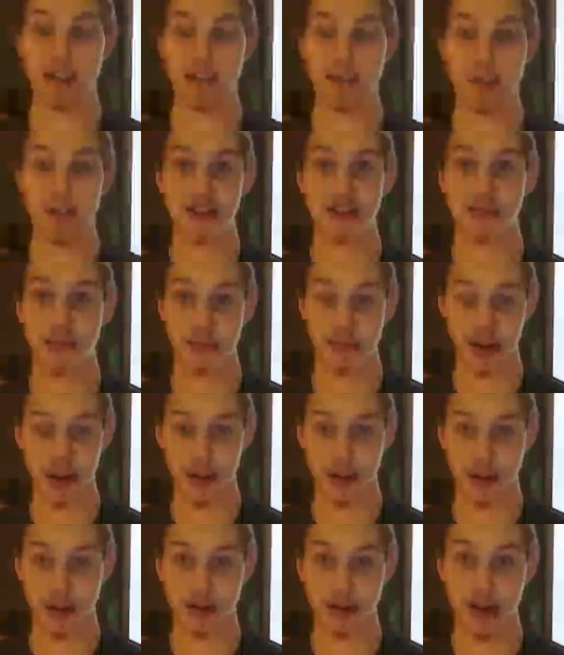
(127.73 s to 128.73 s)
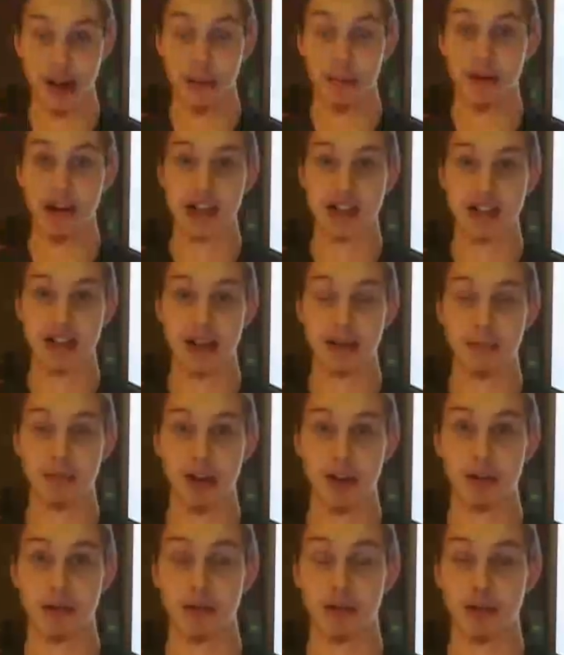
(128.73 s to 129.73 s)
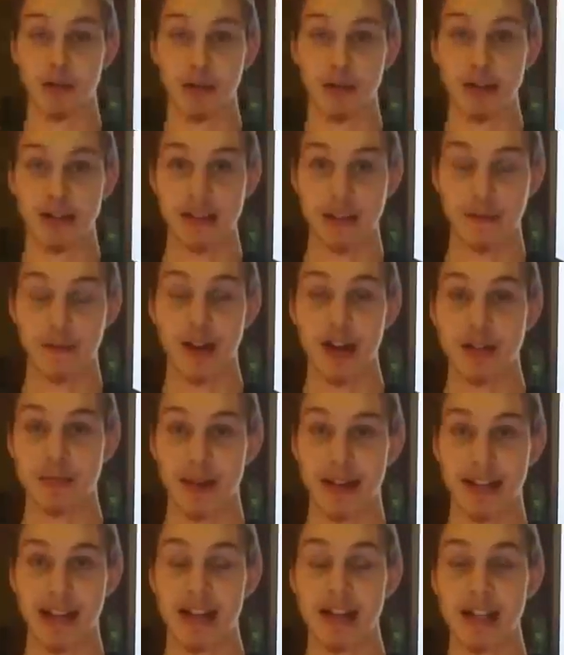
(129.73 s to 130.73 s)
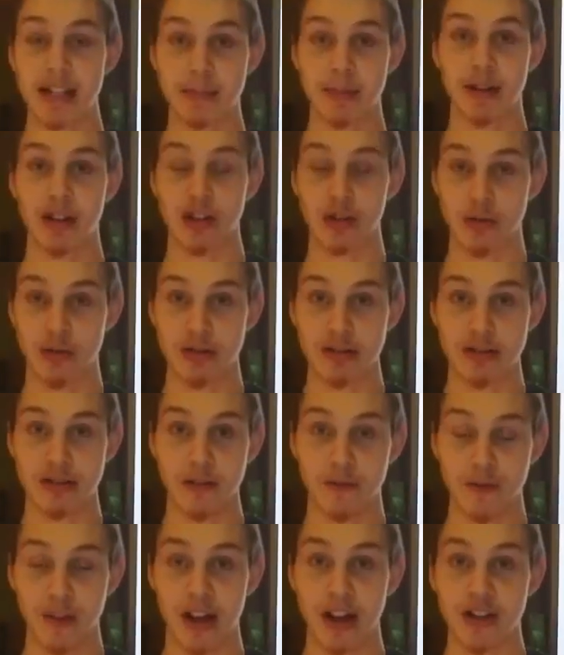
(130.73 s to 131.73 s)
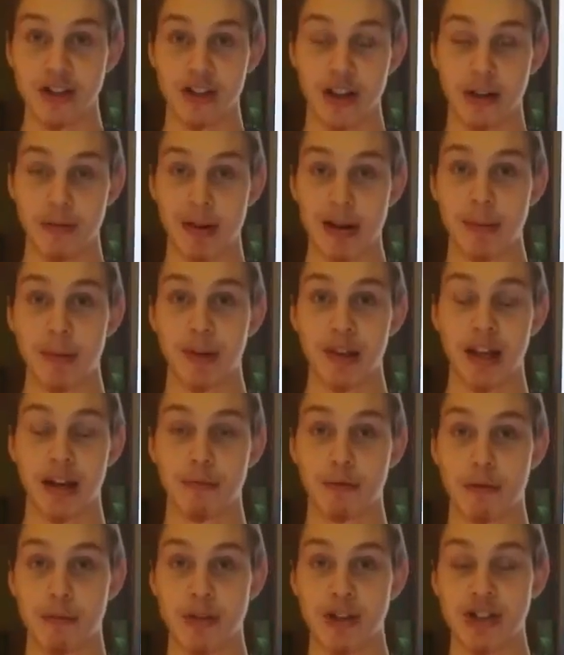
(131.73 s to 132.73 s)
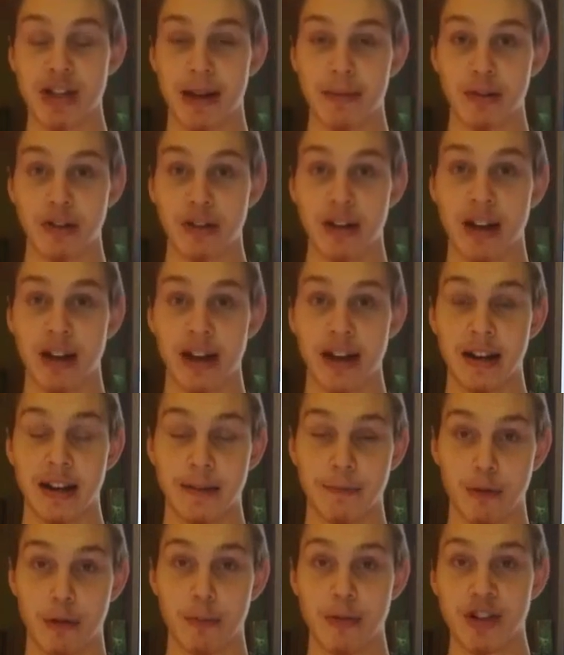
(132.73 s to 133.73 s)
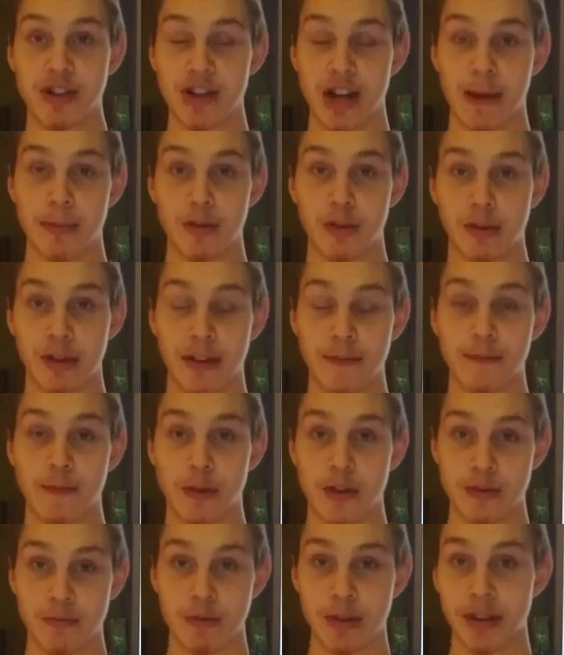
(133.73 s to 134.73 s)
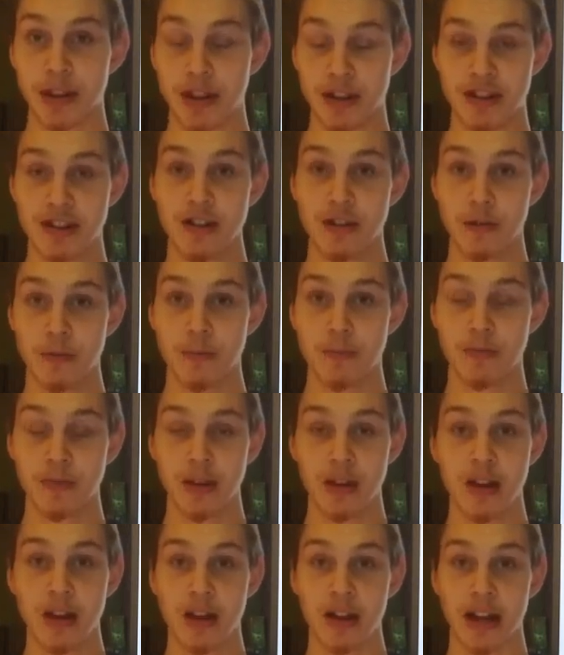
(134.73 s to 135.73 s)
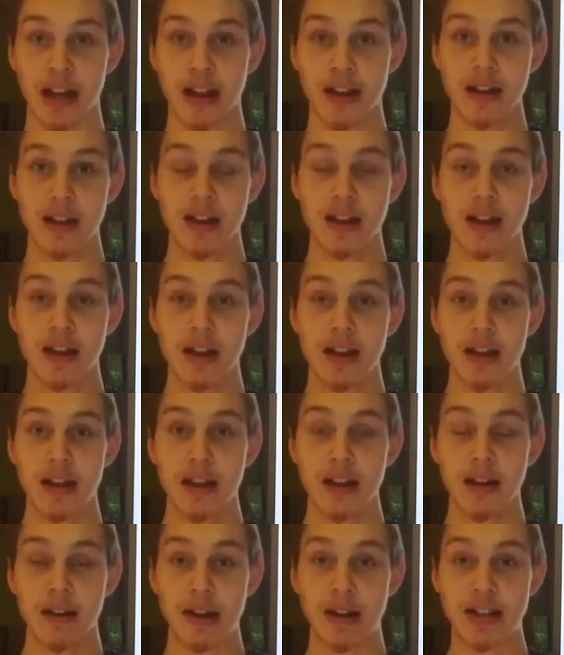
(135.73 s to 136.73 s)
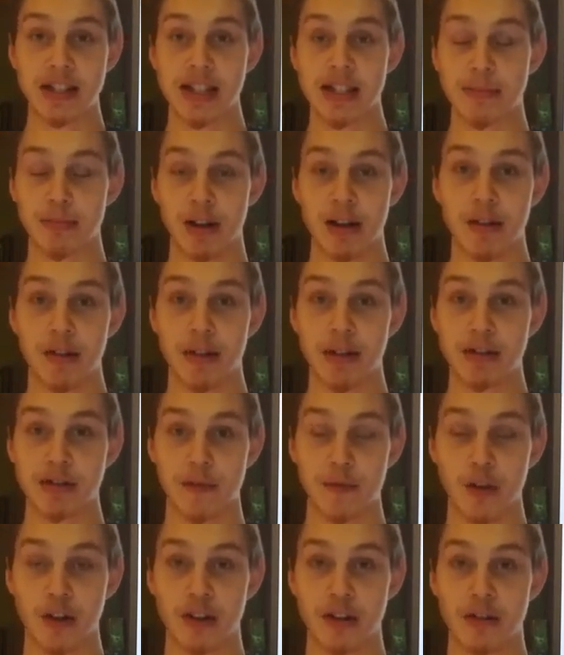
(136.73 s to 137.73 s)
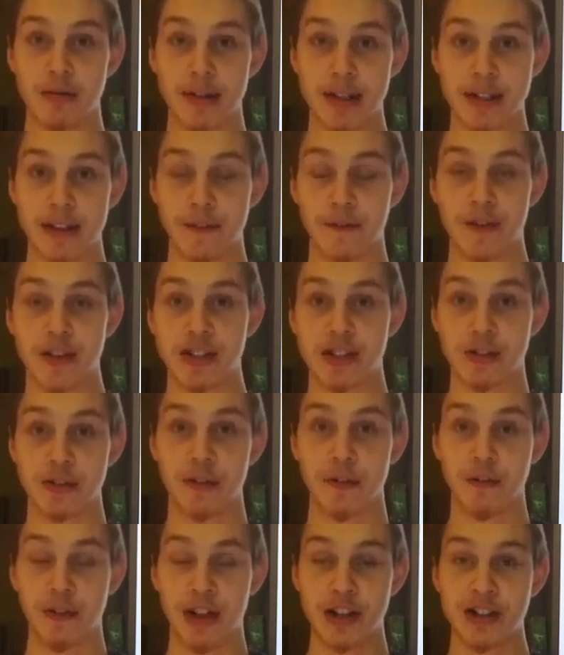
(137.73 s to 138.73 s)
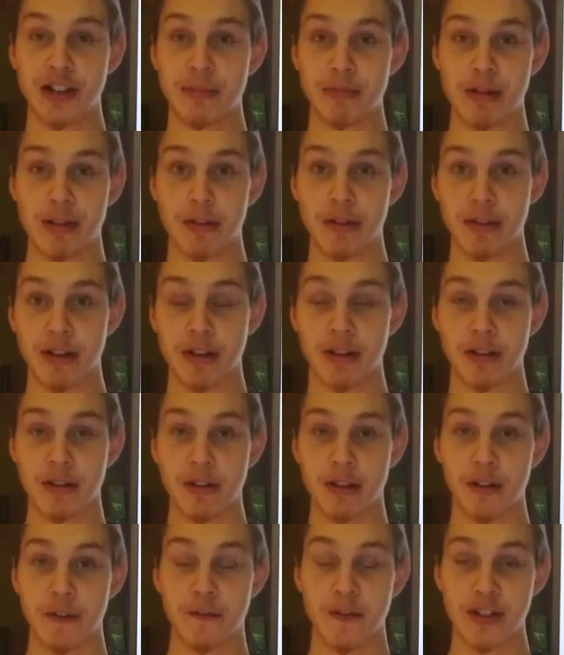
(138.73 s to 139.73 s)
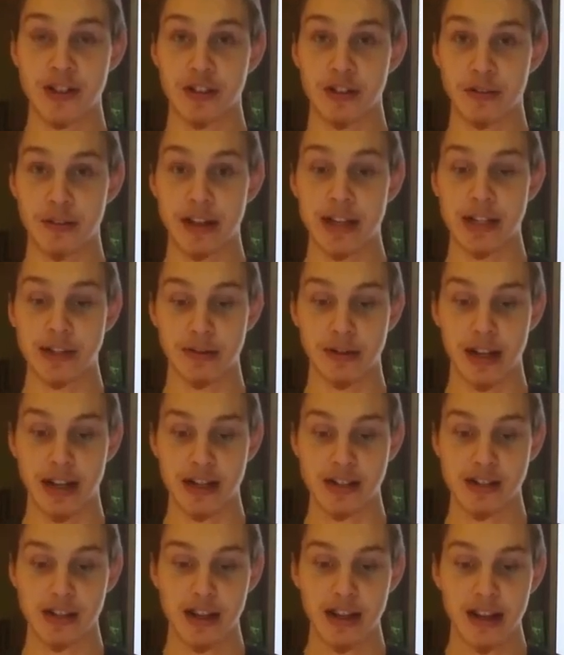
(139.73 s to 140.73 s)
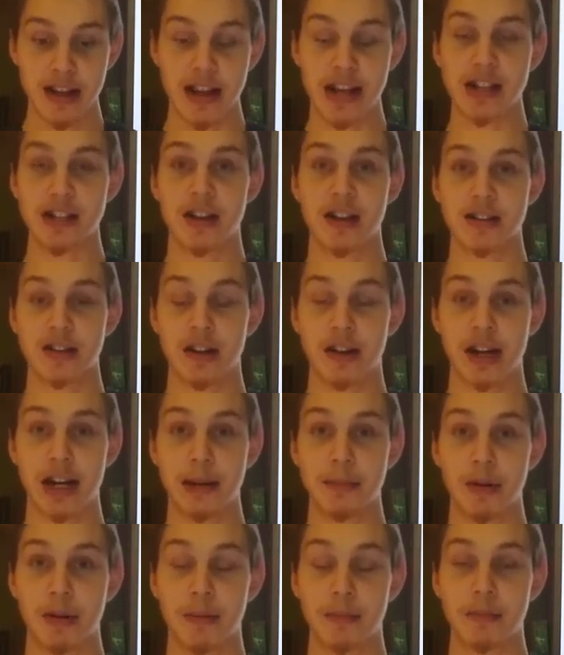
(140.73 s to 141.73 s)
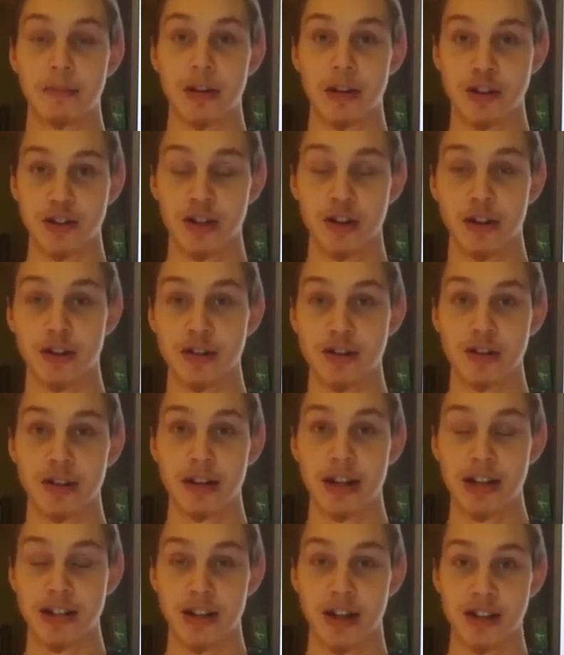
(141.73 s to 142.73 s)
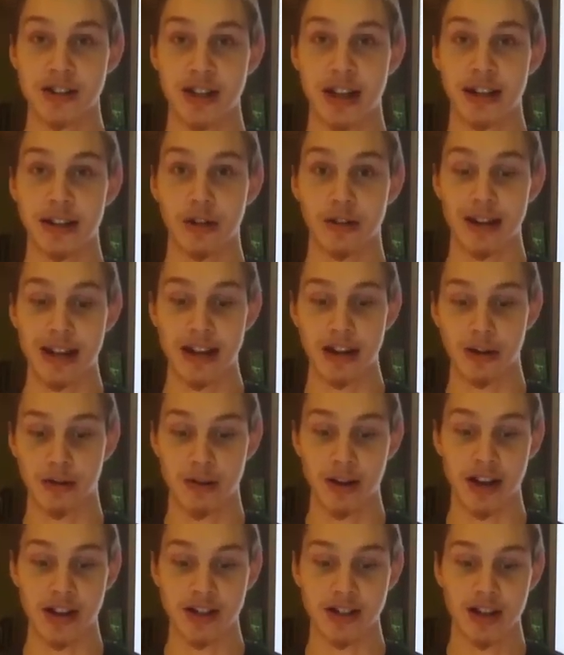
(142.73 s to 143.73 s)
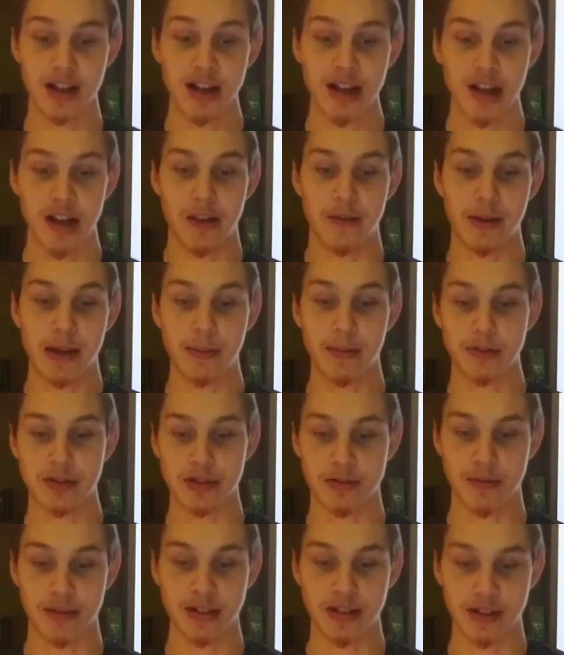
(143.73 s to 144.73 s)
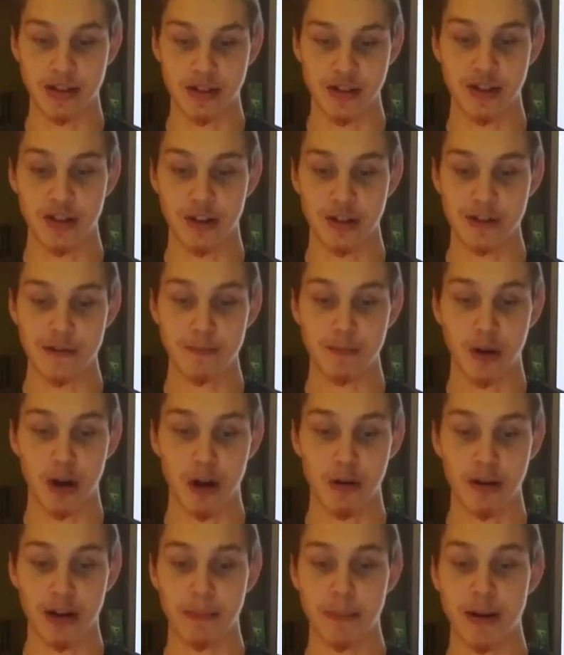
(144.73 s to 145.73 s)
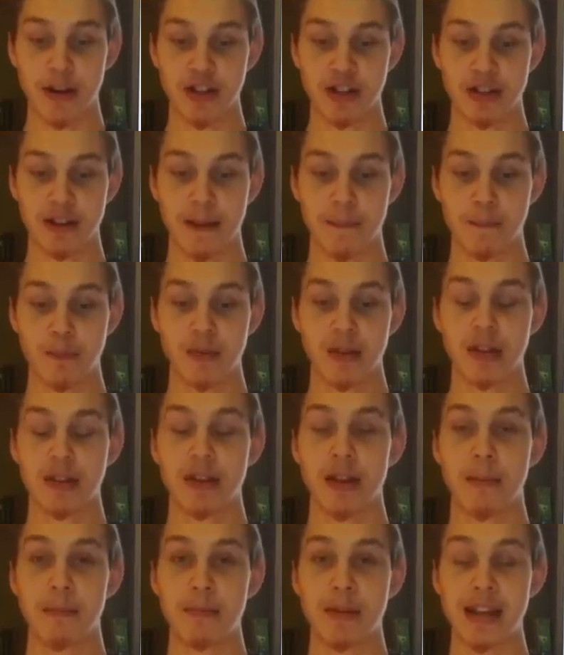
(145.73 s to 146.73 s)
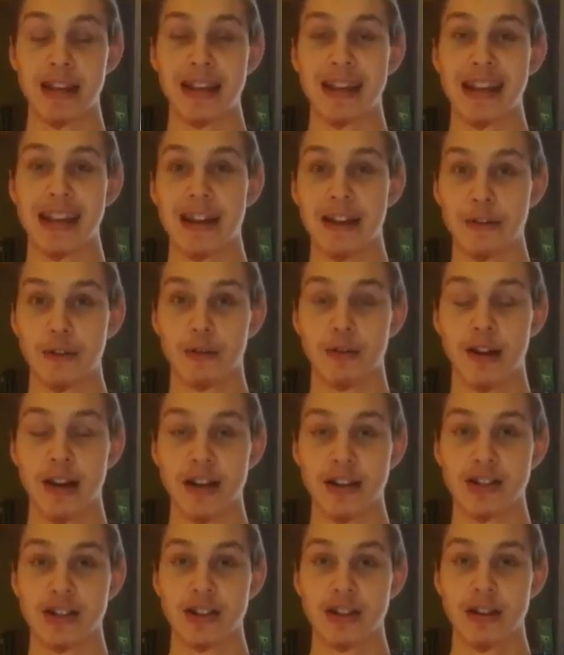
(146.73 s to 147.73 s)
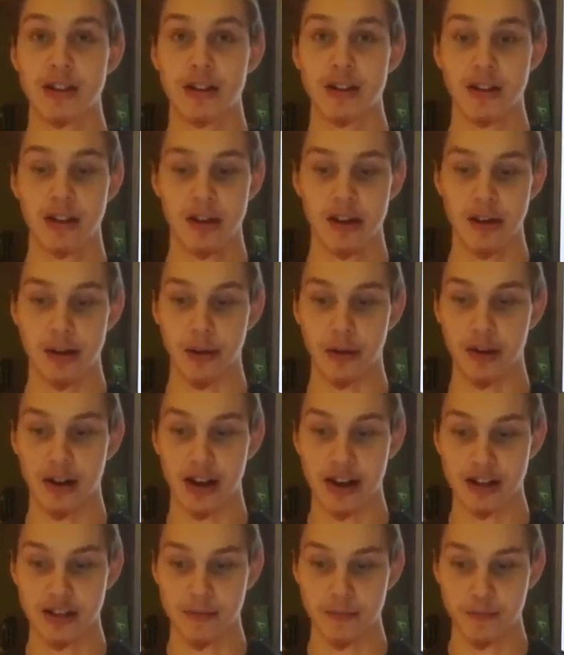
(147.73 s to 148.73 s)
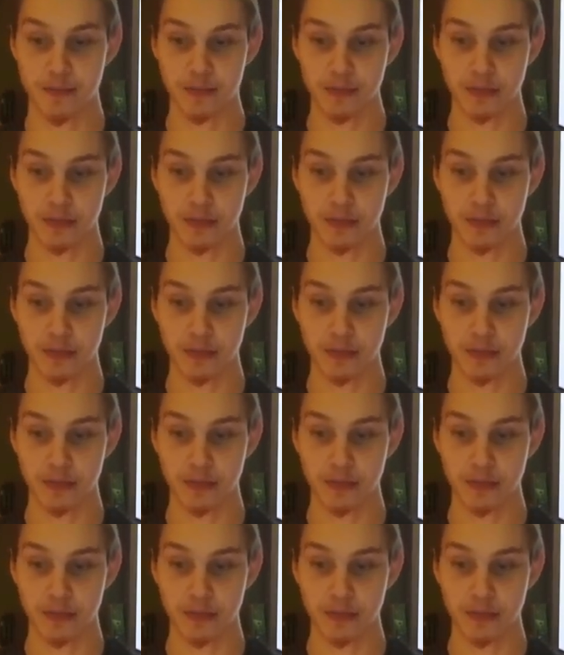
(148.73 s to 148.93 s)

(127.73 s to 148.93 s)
does mention brethren, but he's saying brethren according to the flesh, my kinsmen according to the flesh. You can read about that in Romans chapter 9 and Romans chapter 11, verse 1 to 2. Okay? And he says brethren, he's referring to his physical fleshy brethren, the physical Israelites. He's not talking about the church. He's not saying they're in Christ. If Hebrews is written to the church, Paul would have mentioned them being in Christ. They're not.